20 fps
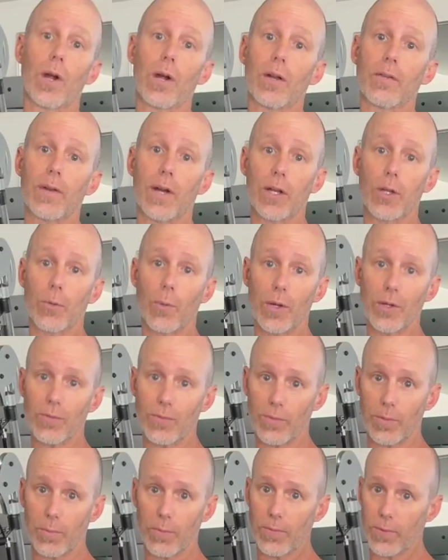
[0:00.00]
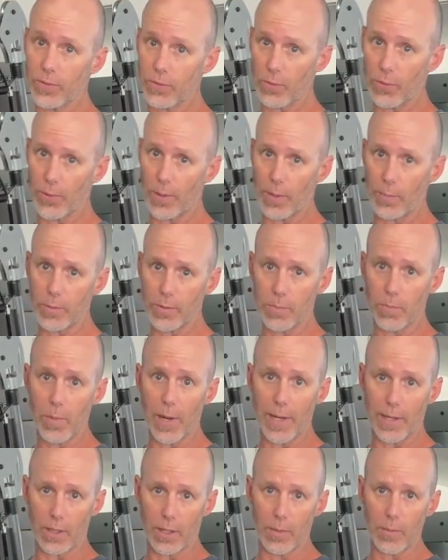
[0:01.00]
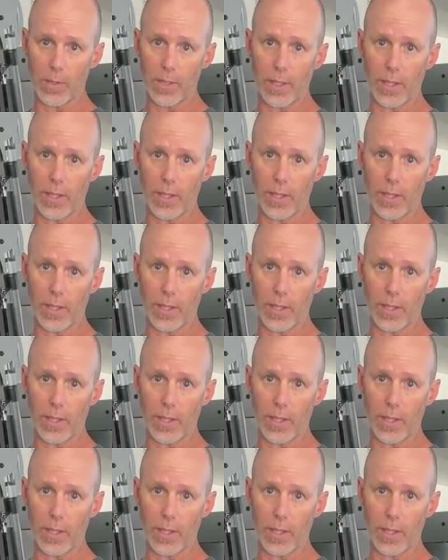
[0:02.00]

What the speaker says: an evaluation from a physical therapist might come into